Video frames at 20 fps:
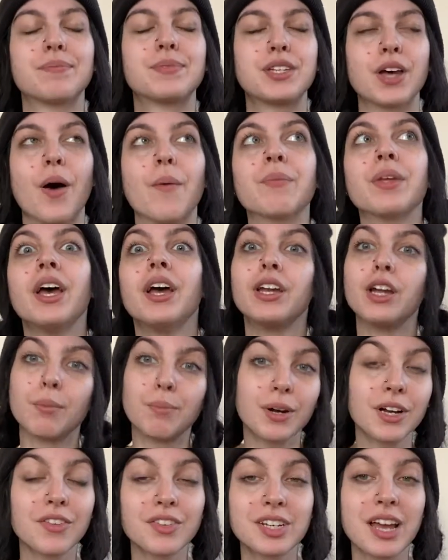So your
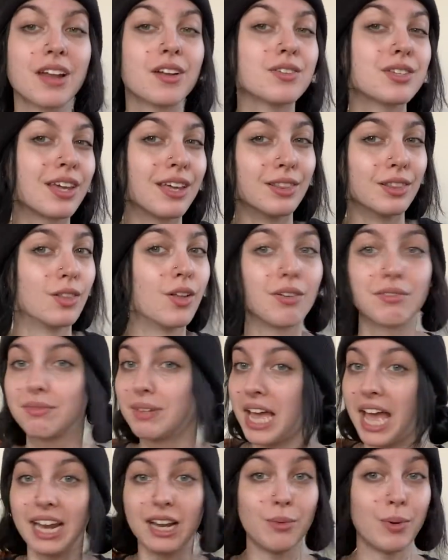book of shadows can look
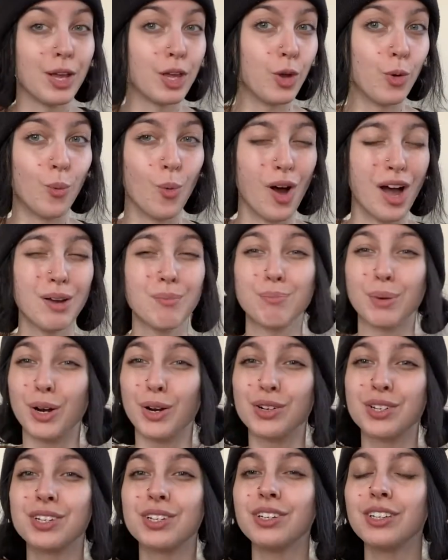any way you want.
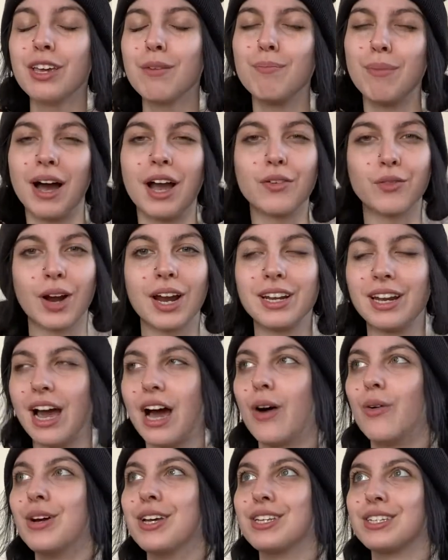Personally, mine right
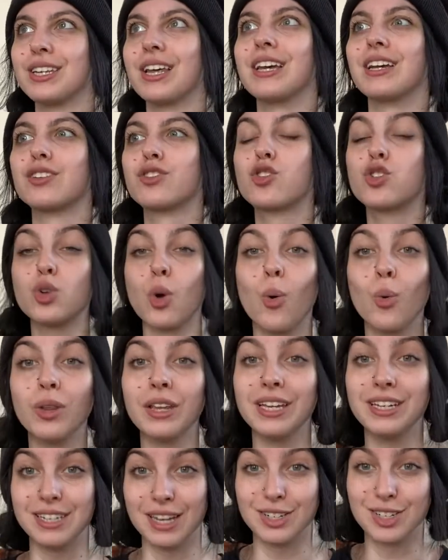now is like
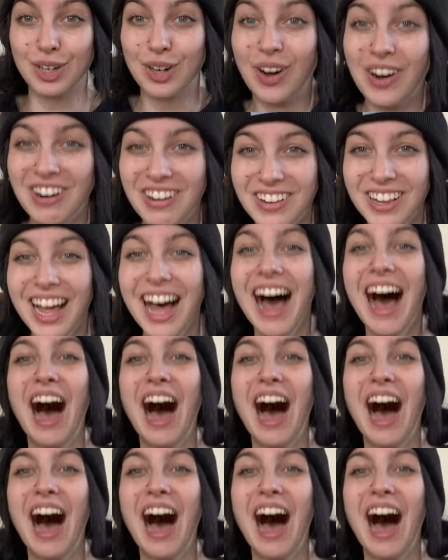solely digital.